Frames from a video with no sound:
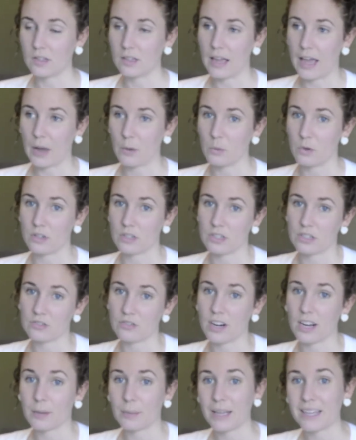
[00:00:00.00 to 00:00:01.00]
I would just
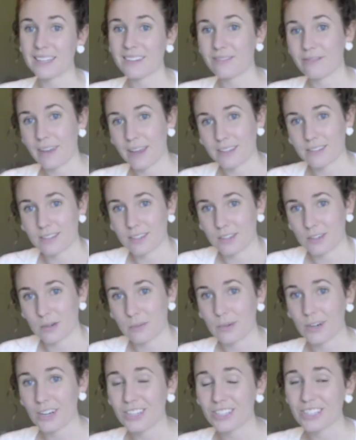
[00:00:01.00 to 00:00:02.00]
recommend invest in your
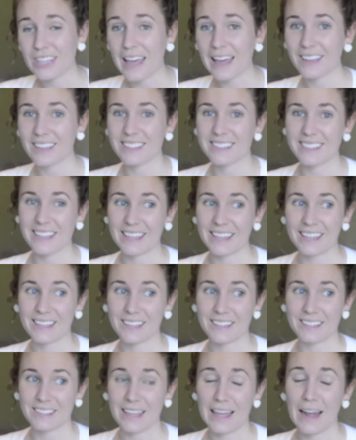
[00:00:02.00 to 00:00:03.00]
brush set, because like I
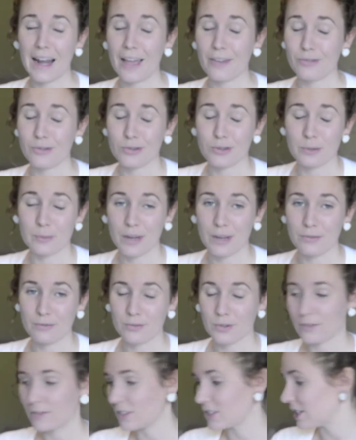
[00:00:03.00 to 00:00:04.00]
said, I've used mine
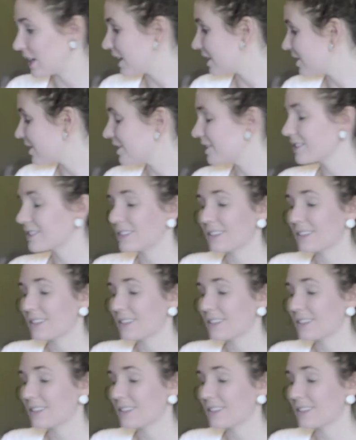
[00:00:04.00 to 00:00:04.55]
for over 10 years.